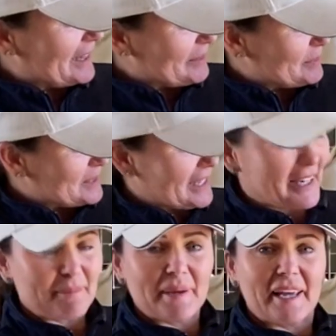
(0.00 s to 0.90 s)

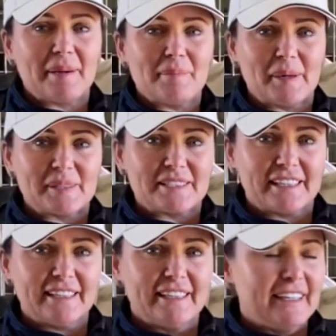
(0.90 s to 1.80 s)
Lipizzaner mare
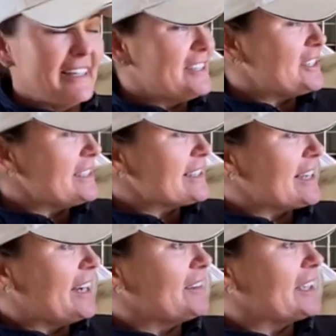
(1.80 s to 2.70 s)
Monza. She's
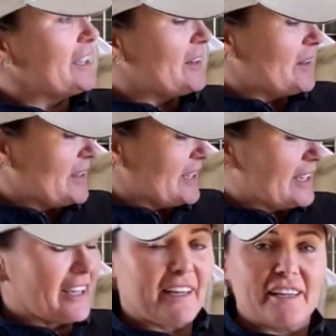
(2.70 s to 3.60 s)
currently on
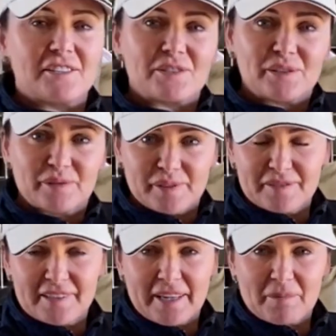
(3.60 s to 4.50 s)
the initial
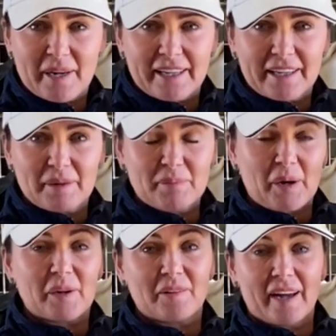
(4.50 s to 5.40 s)
15-week
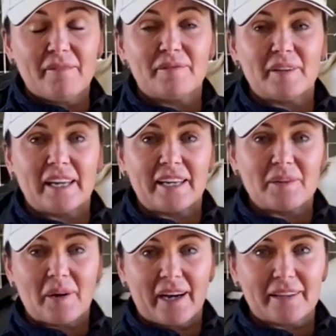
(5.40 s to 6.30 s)
program for
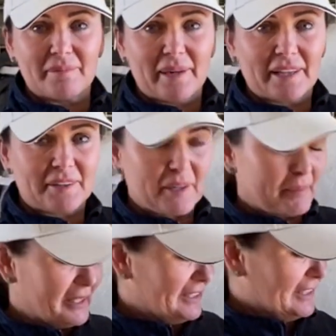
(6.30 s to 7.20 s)
equine
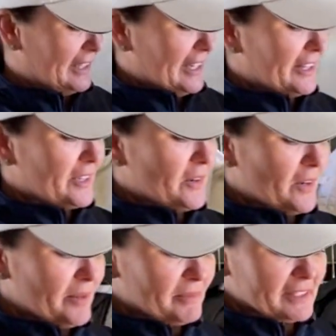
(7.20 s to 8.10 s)
melanoma, and the
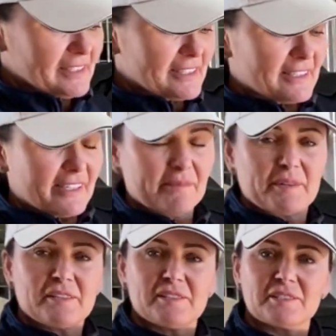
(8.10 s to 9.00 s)
ointment that we
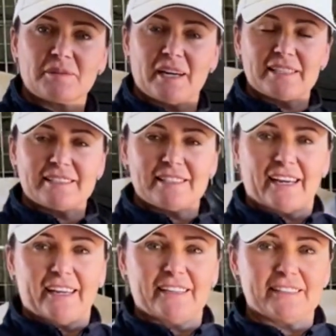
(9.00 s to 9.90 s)
use twice a
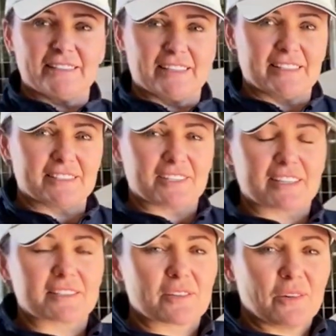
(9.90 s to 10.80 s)
day is
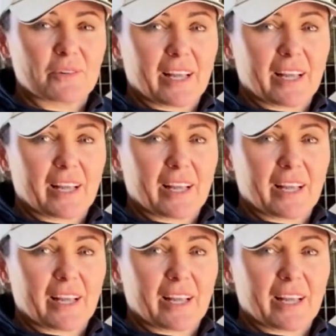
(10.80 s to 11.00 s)
just called